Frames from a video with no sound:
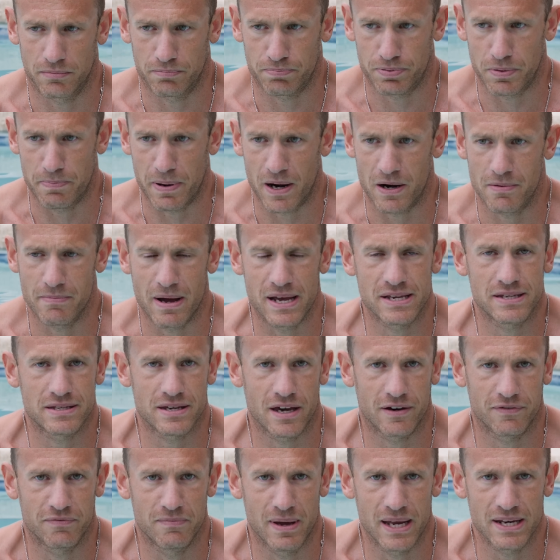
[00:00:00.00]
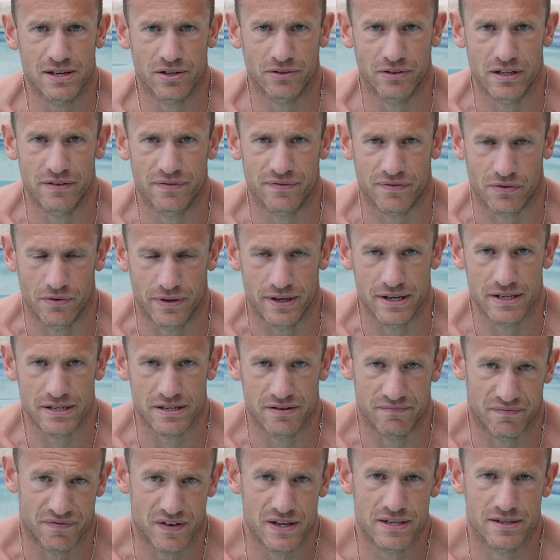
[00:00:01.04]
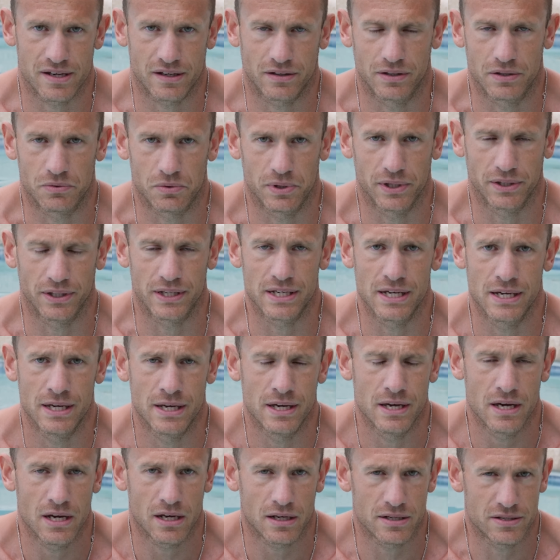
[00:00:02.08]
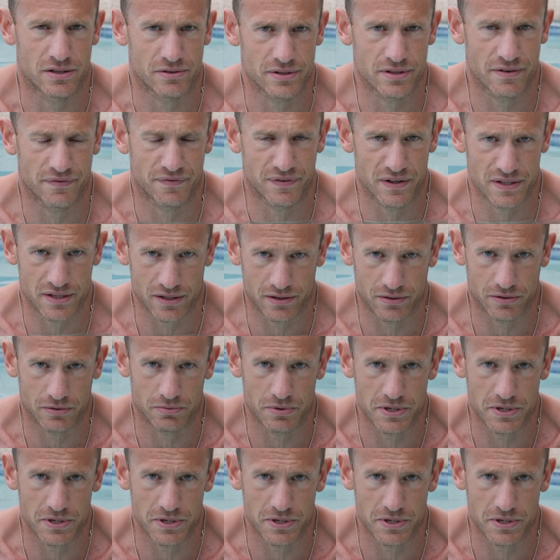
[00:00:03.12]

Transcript: prepare myself mentally for this and physically, really, because there is a physical